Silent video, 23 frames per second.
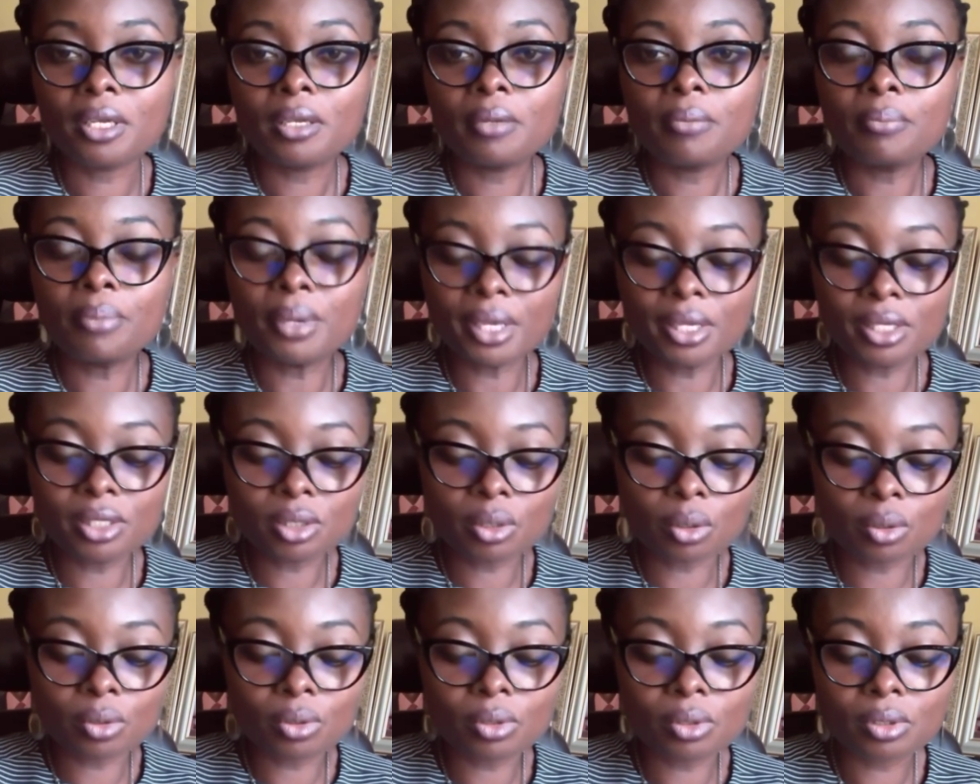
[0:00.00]
based
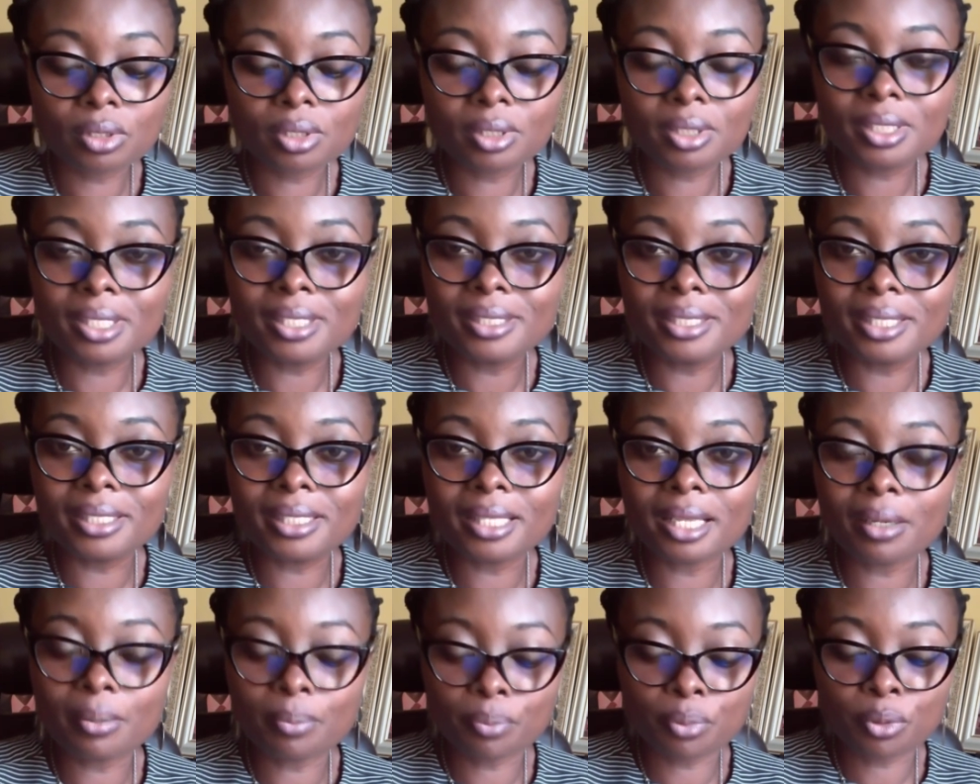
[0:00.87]
on
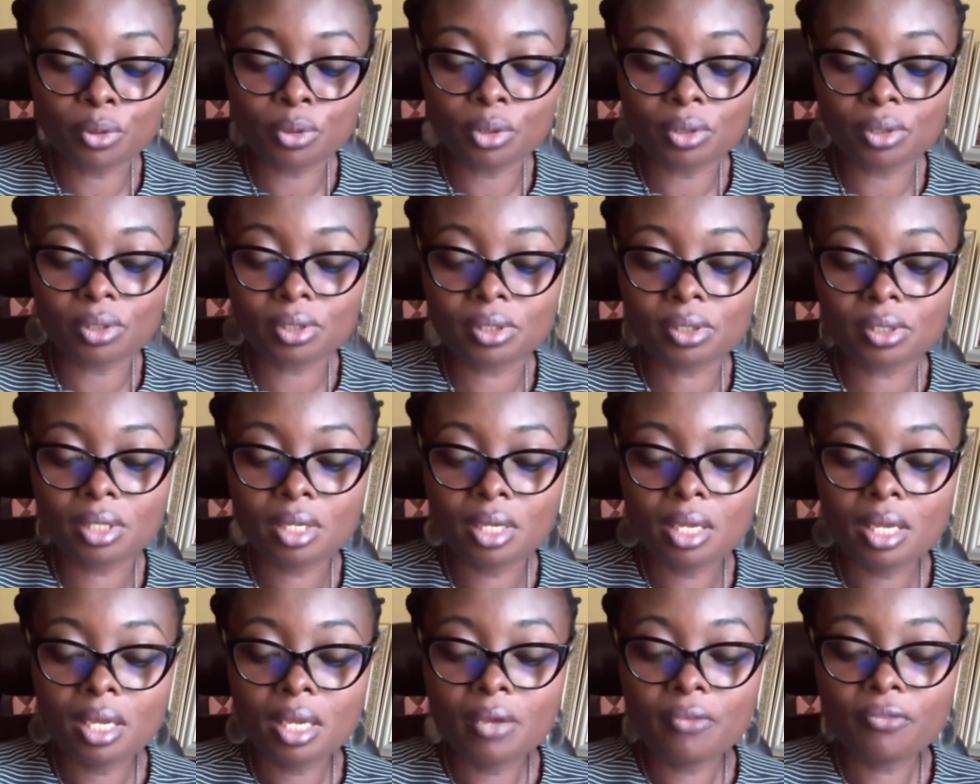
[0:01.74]
seasonal products
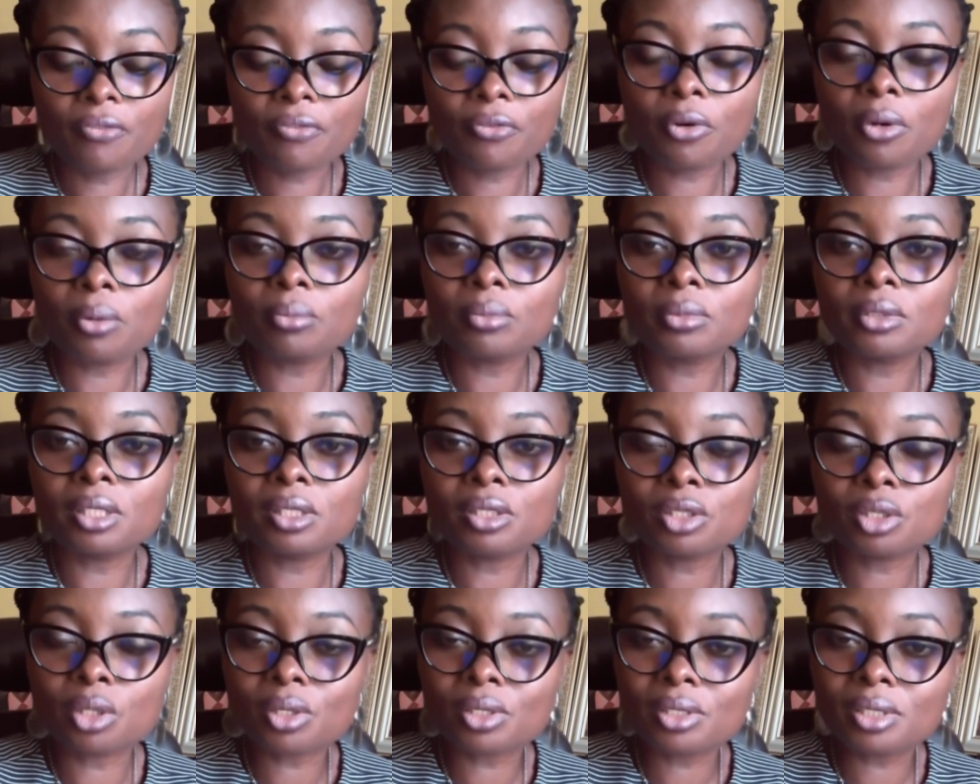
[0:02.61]
from the
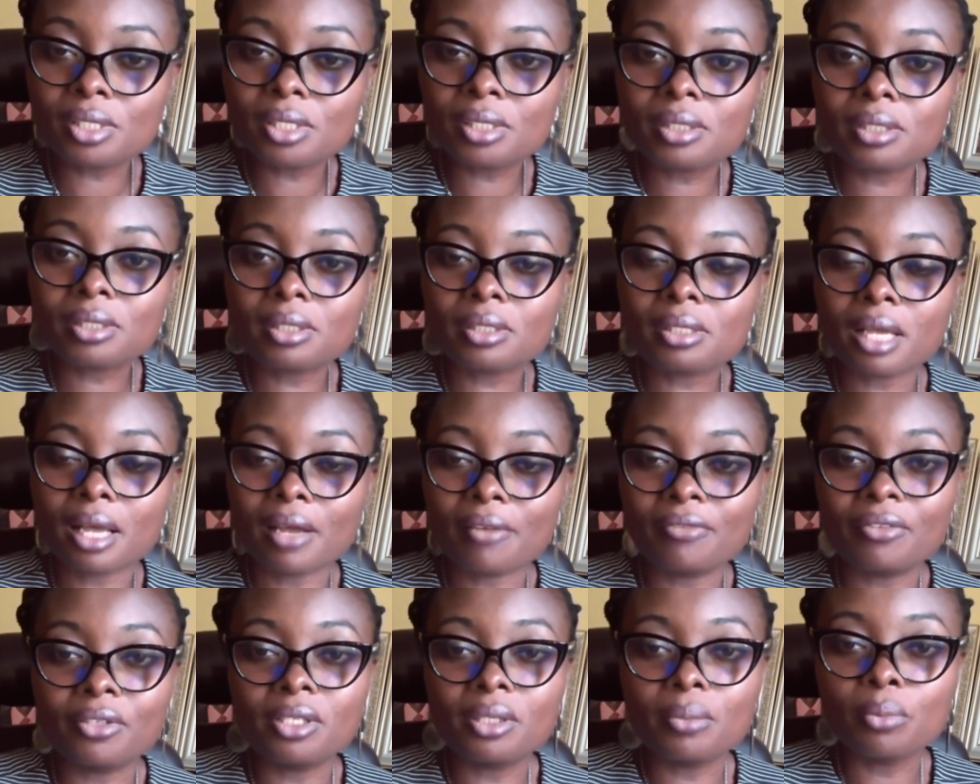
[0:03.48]
sources
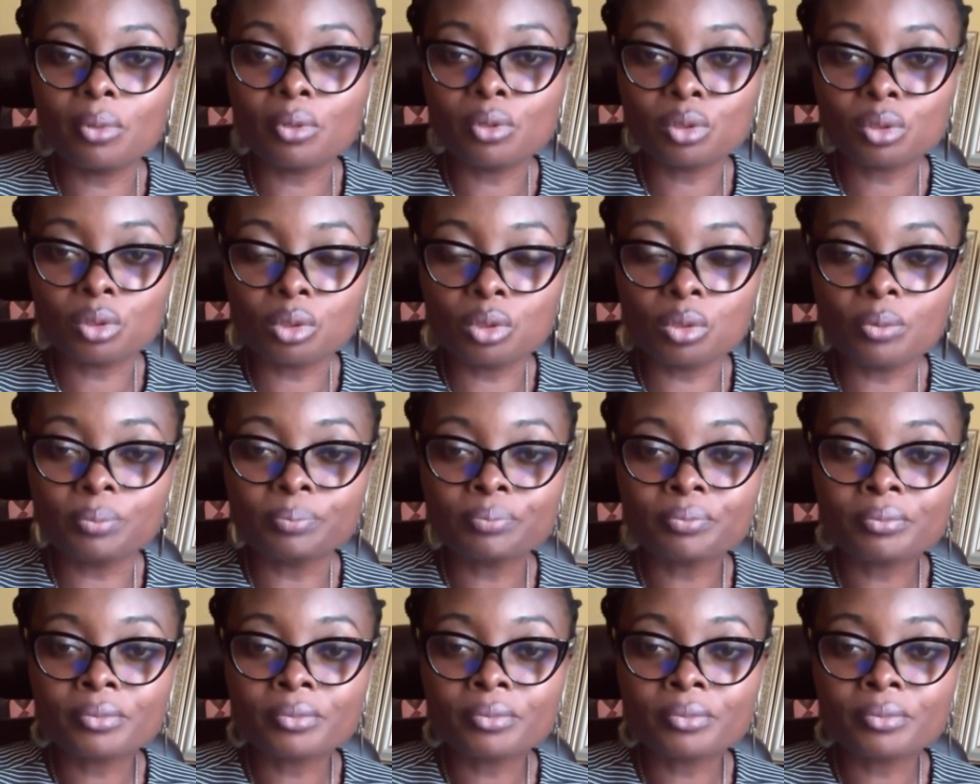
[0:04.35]
available to you.